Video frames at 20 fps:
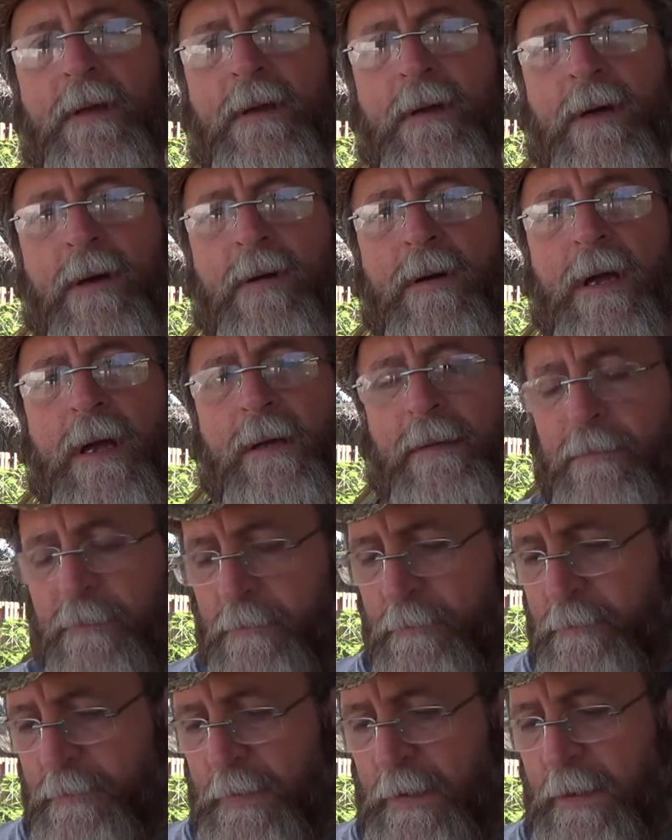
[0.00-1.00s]
Okay?
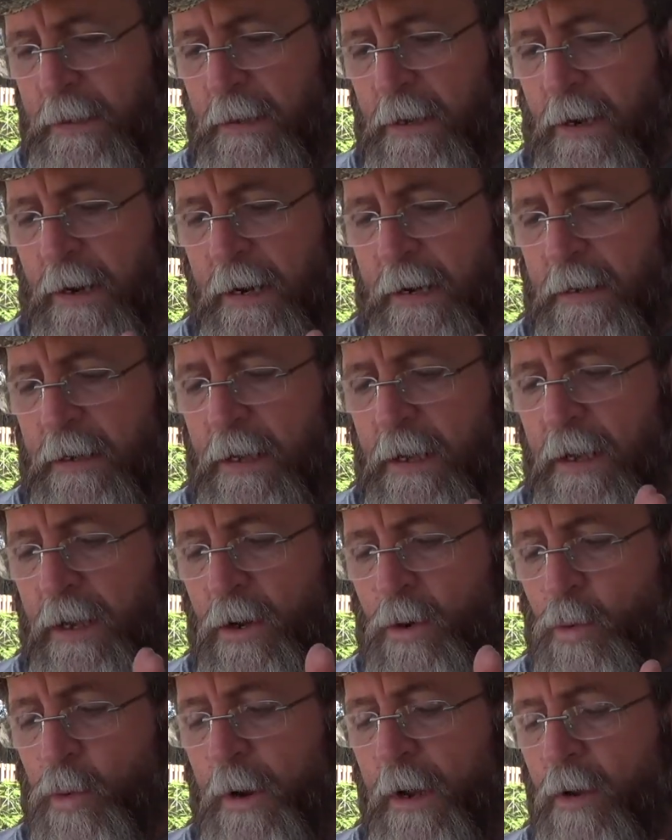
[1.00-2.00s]
All right.
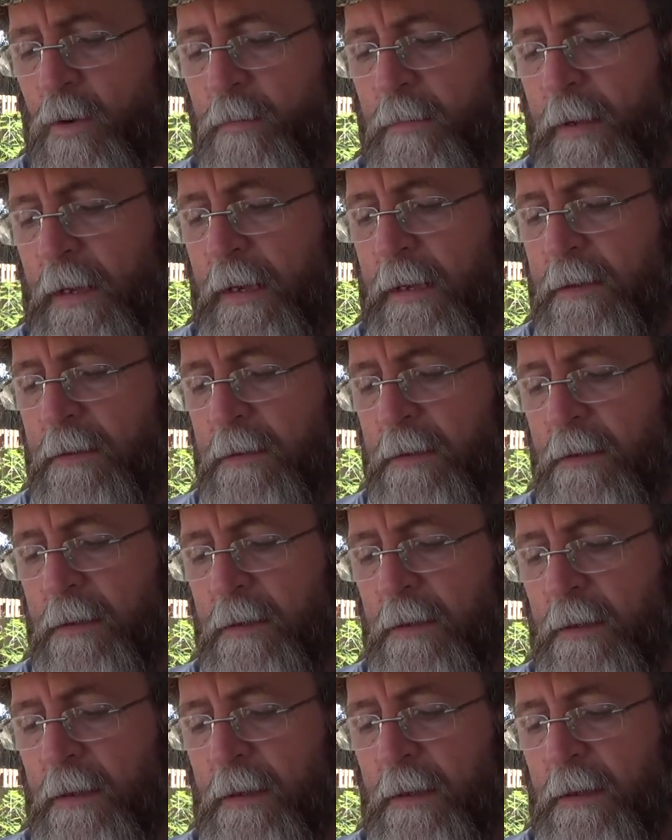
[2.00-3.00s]
Quail meat
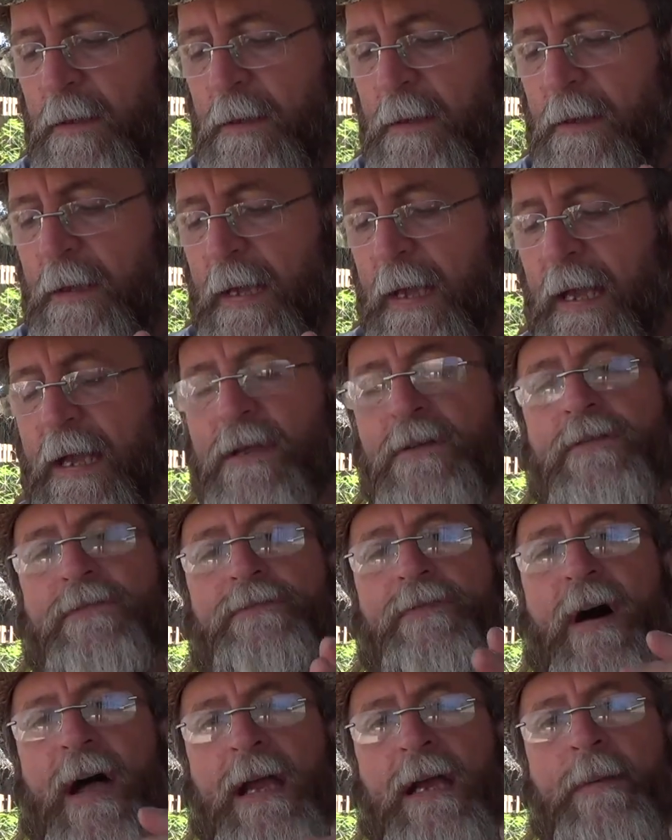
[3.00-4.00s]
has
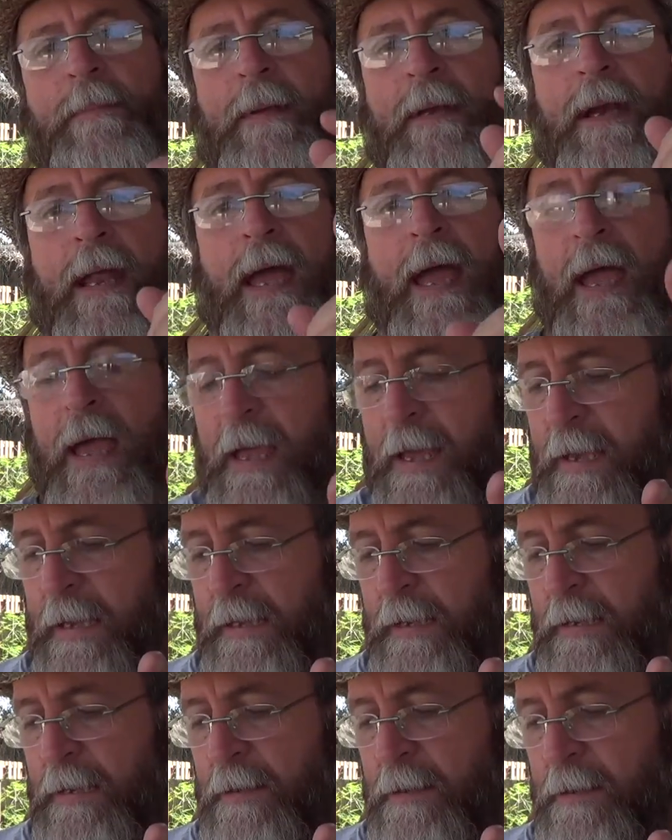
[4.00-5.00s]
vitamin
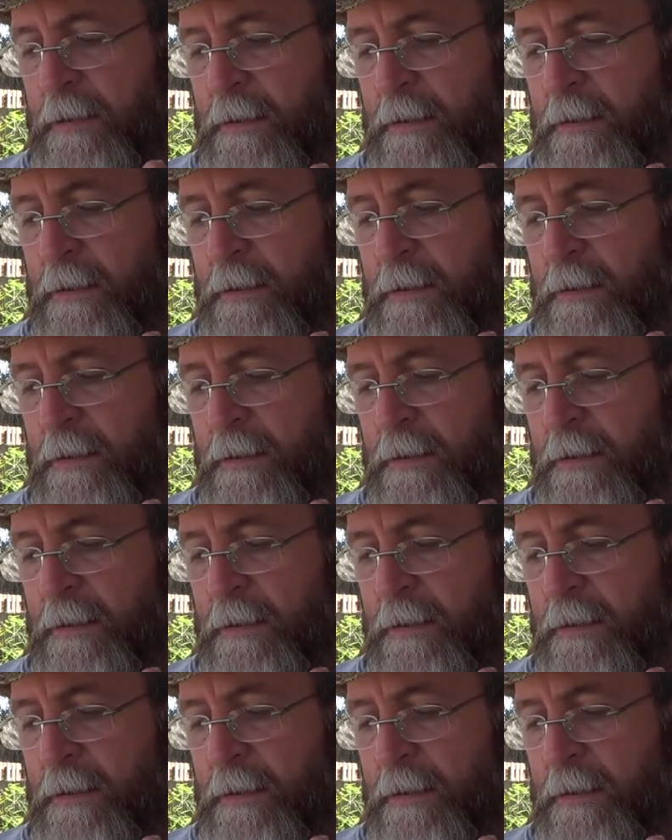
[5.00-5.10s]
A,